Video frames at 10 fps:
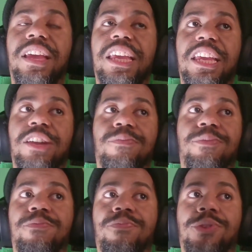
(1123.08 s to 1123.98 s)
a
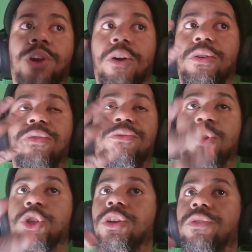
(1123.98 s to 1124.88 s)
darker
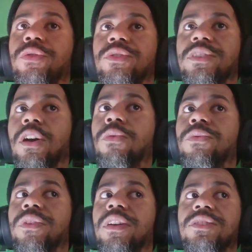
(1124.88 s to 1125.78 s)
version of herself
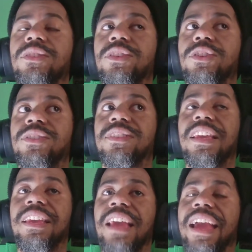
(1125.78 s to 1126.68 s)

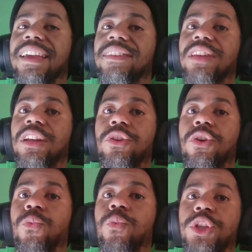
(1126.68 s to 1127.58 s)
saying, I guess, telling
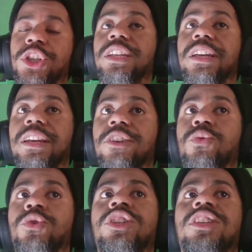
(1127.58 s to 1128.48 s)
her what she is,
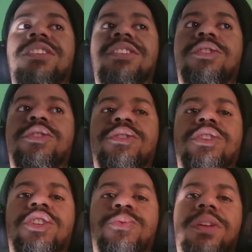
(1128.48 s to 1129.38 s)
so she's
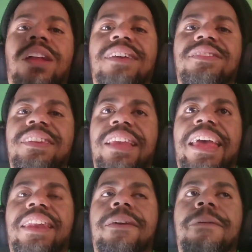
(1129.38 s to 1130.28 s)
realizing
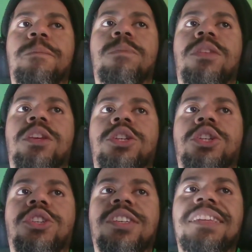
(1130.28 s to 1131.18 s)
that
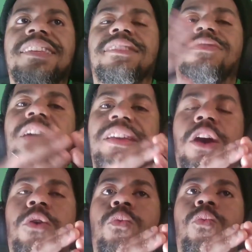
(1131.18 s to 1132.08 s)
she needs to find
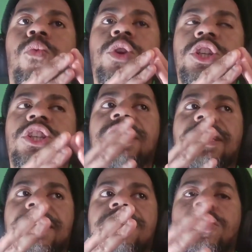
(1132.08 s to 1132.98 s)
out what she
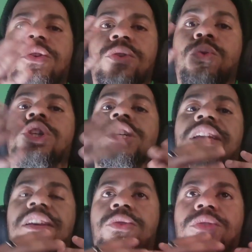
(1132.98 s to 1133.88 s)
is, who she
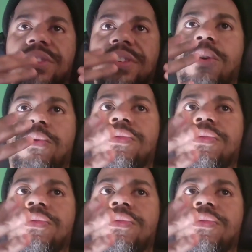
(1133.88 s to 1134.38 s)
is herself.